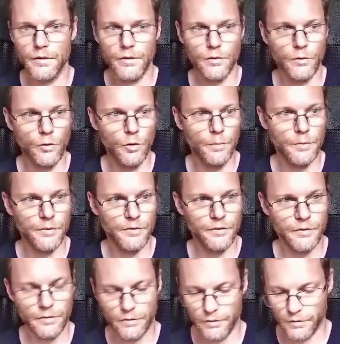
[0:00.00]
Whoops,
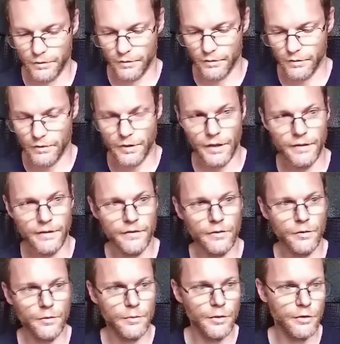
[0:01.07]
that's
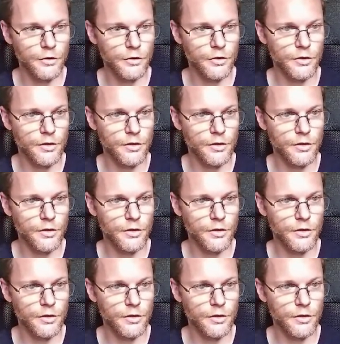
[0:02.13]
too much.